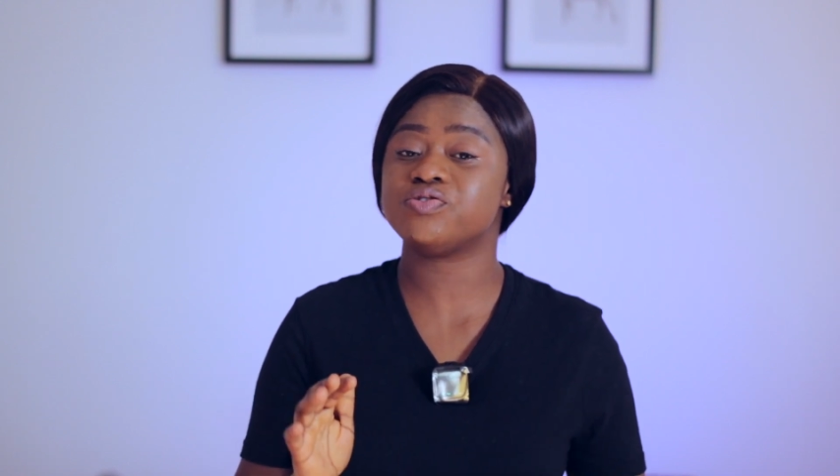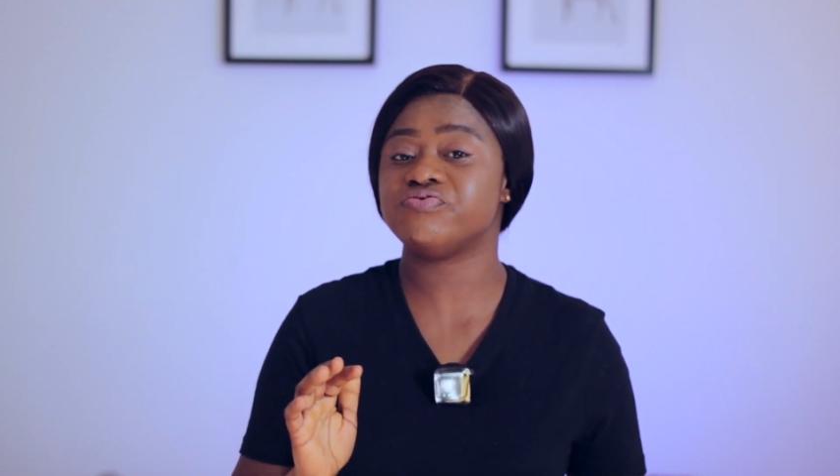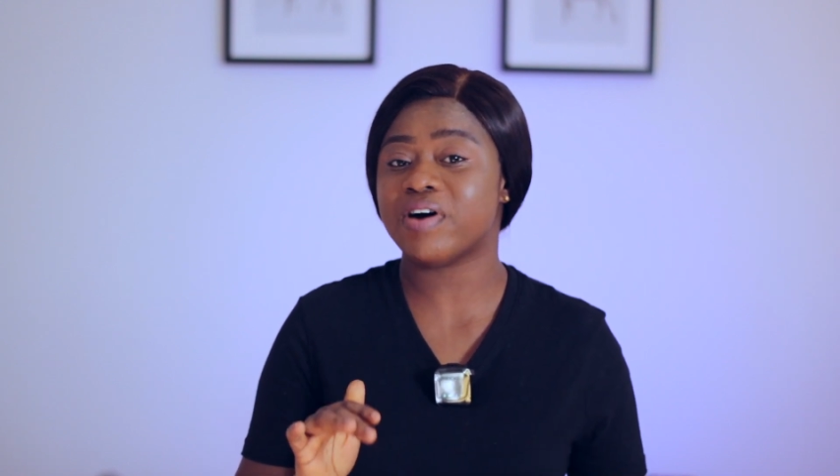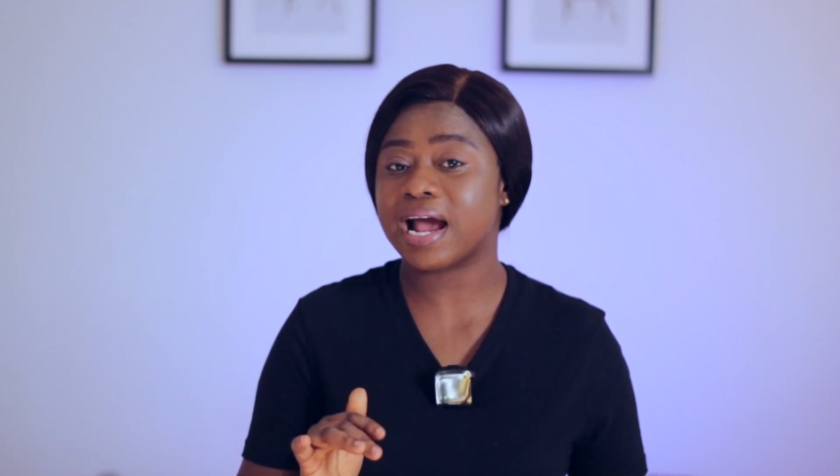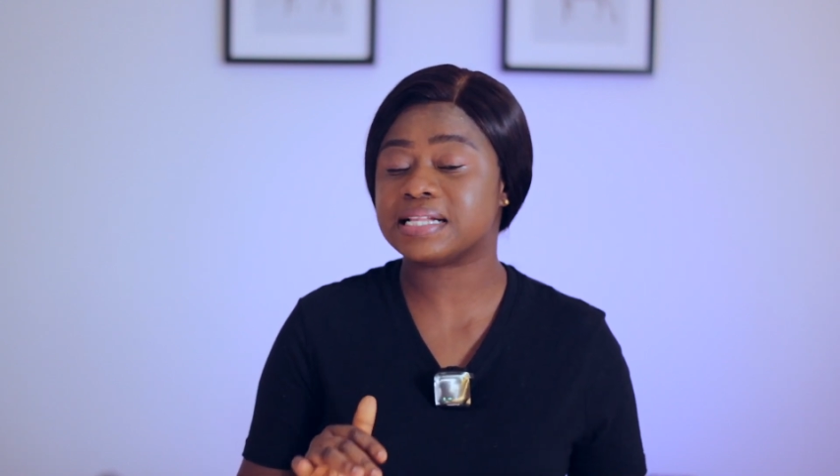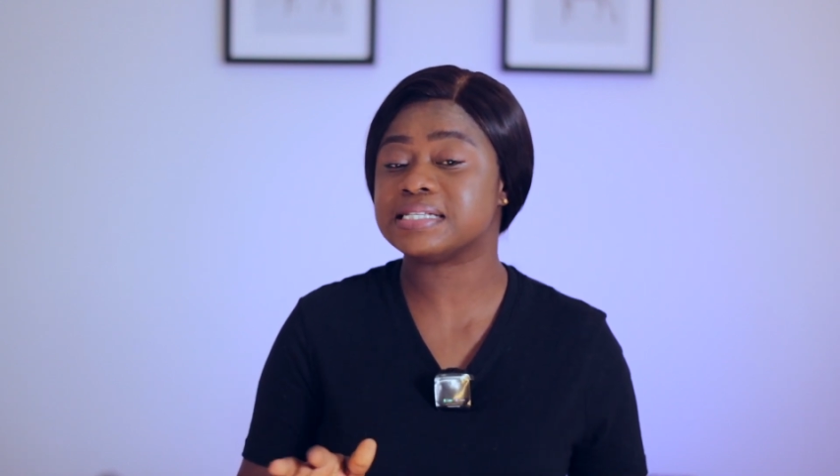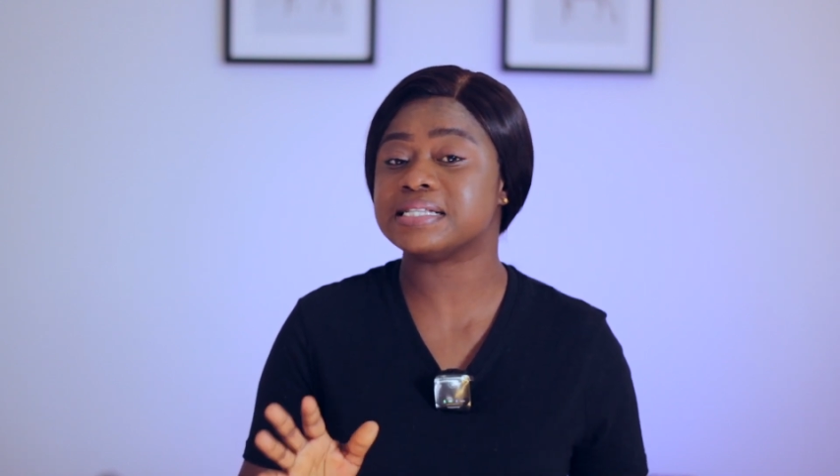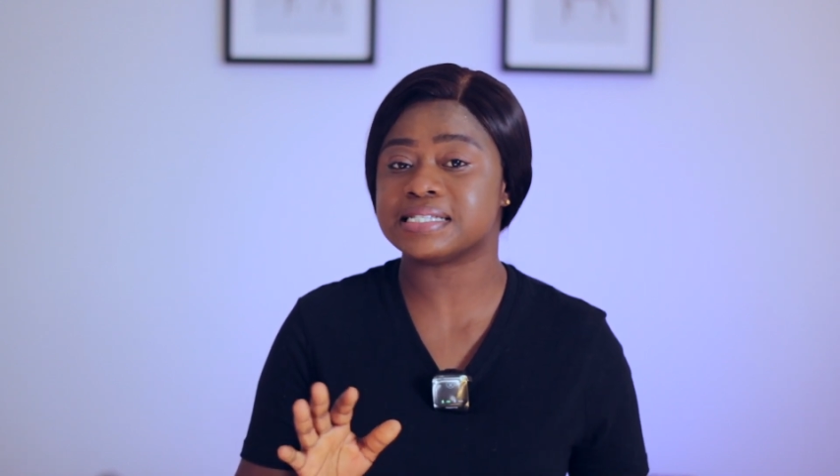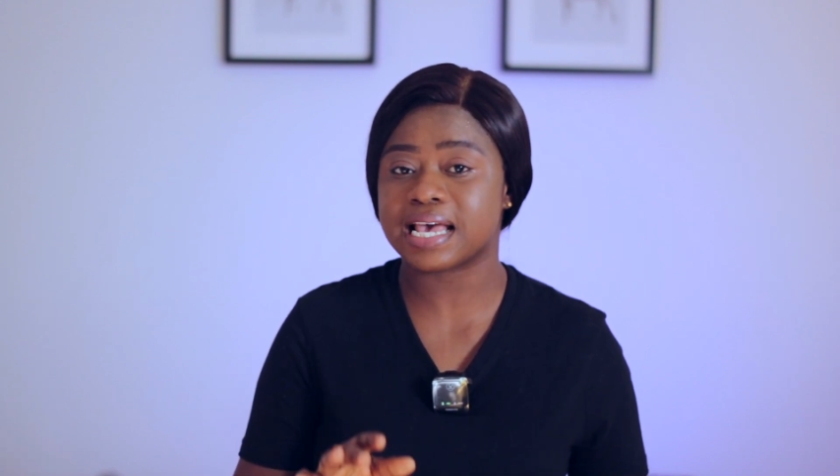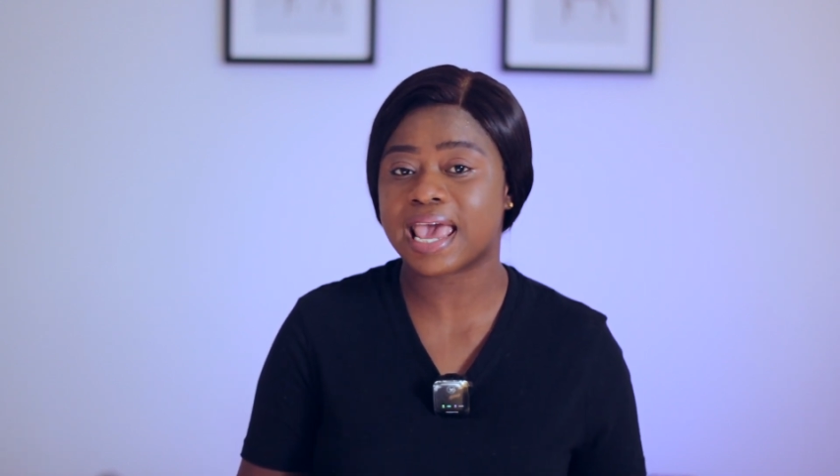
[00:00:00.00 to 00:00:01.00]
to write
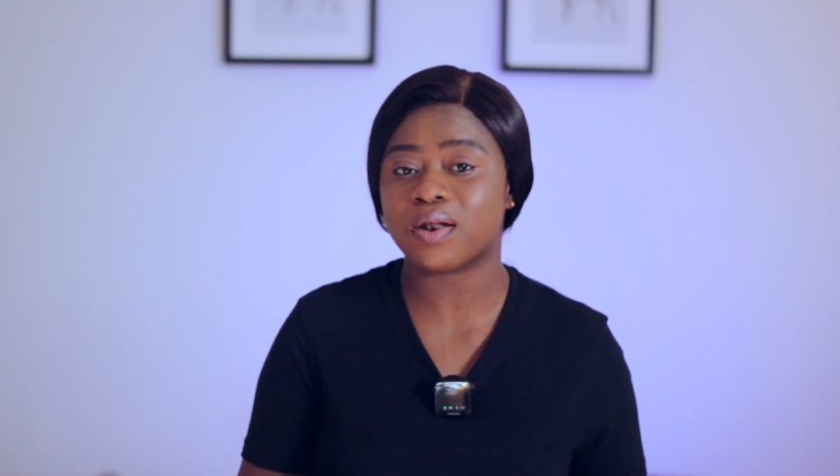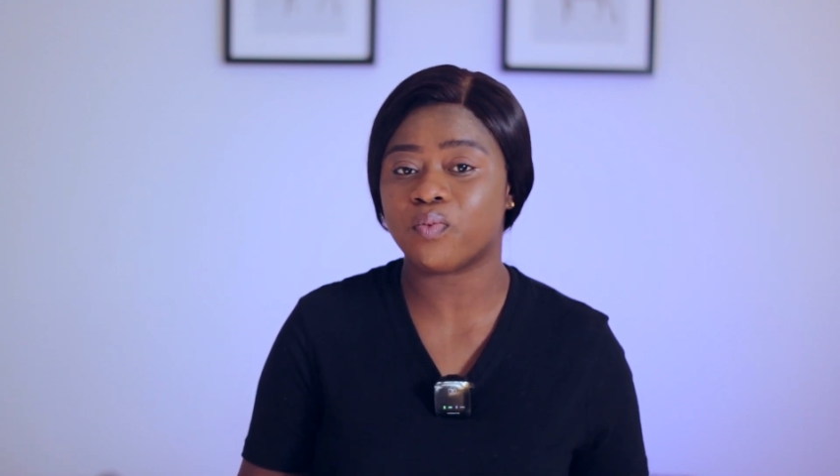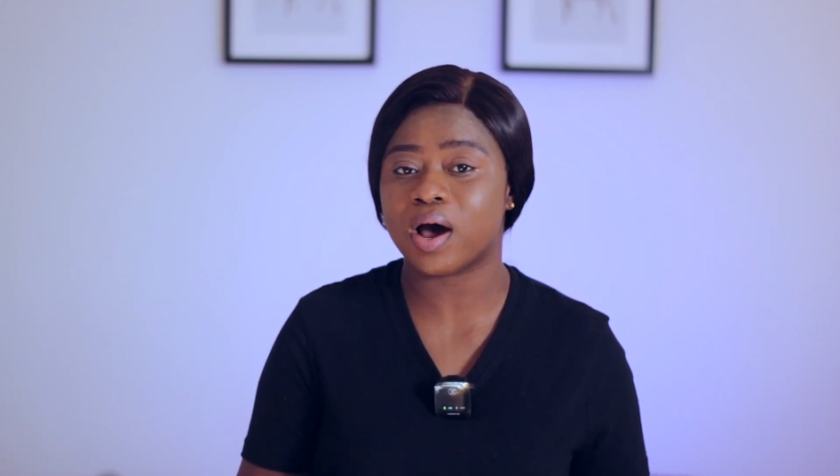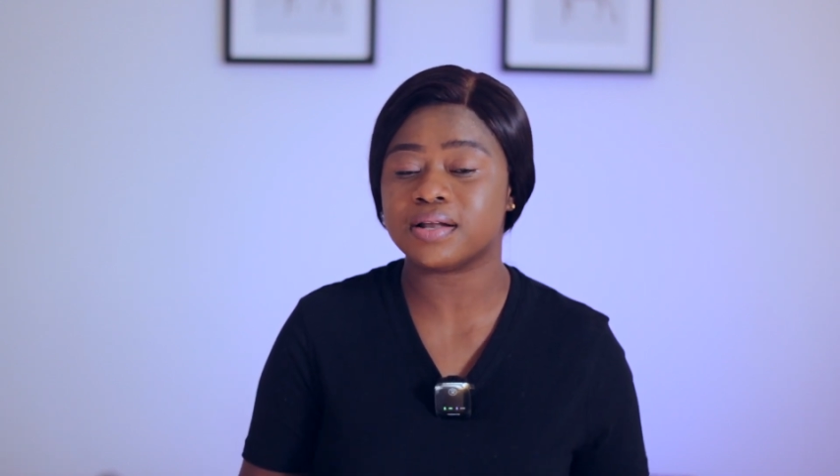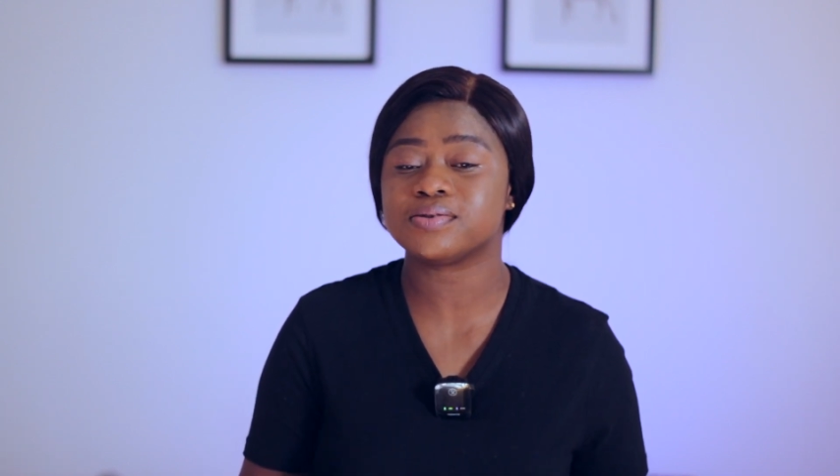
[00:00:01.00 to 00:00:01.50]
the second one.